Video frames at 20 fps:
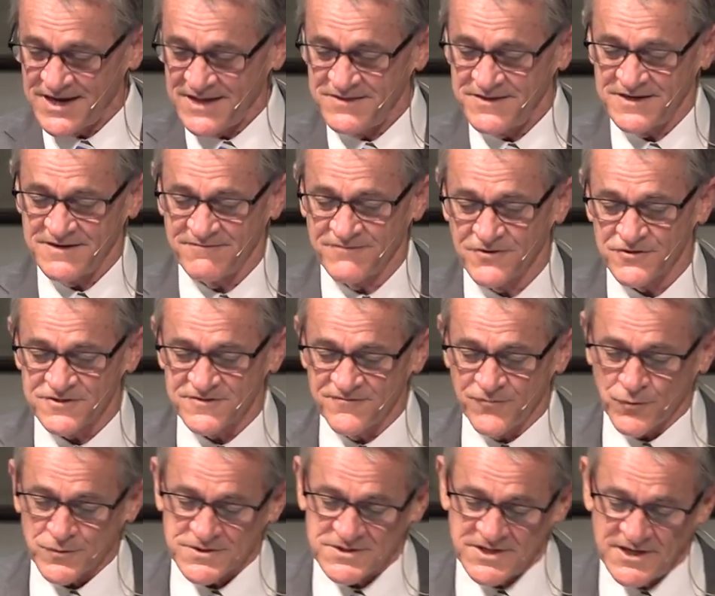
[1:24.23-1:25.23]
Then in verse
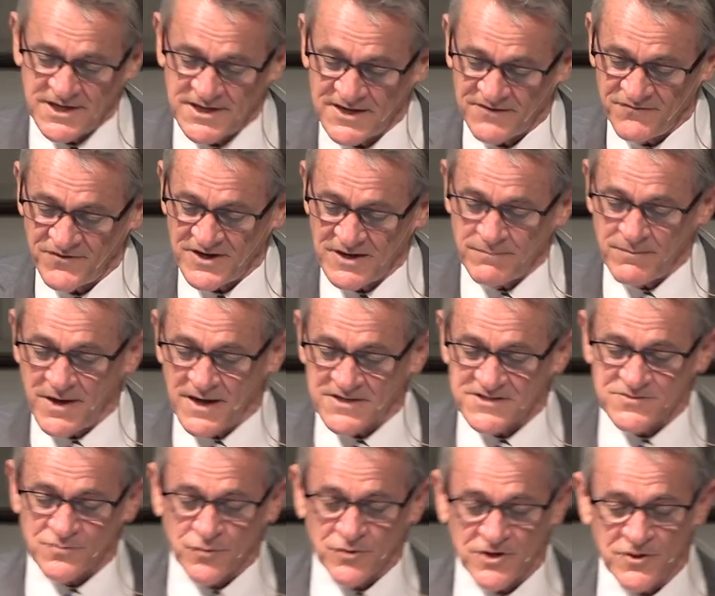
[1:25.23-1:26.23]
14, if any
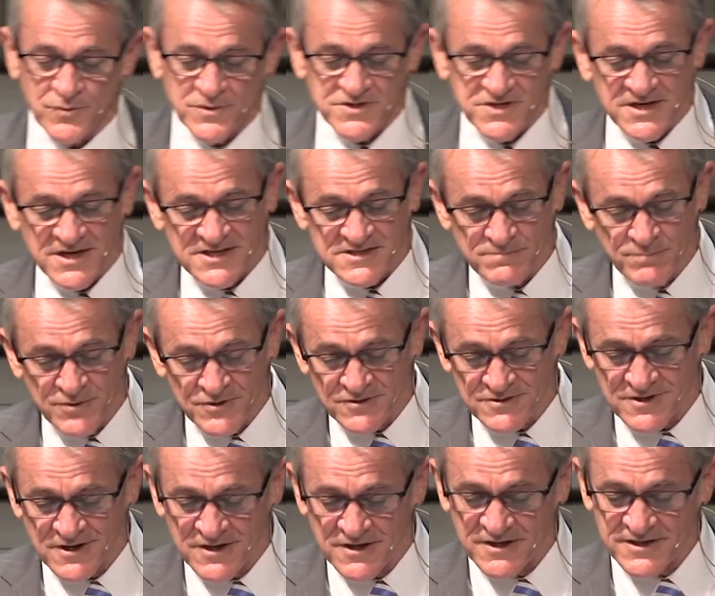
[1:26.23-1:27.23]
man's work which he has
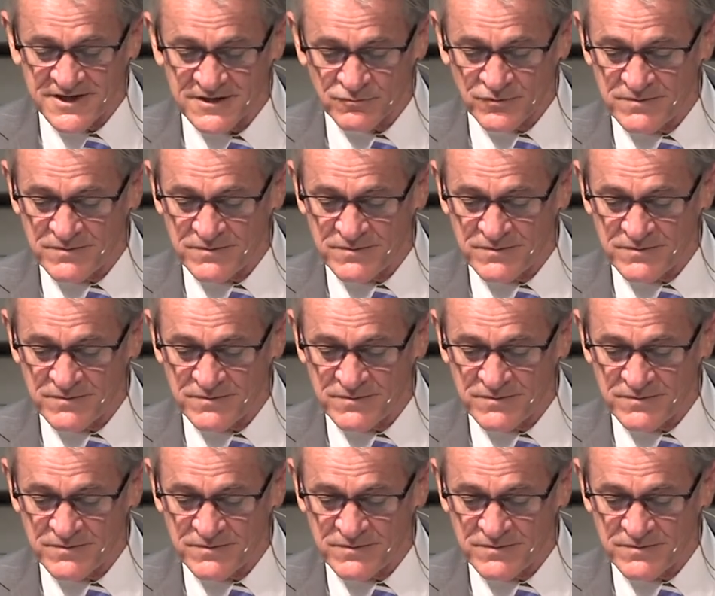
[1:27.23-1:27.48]
built on it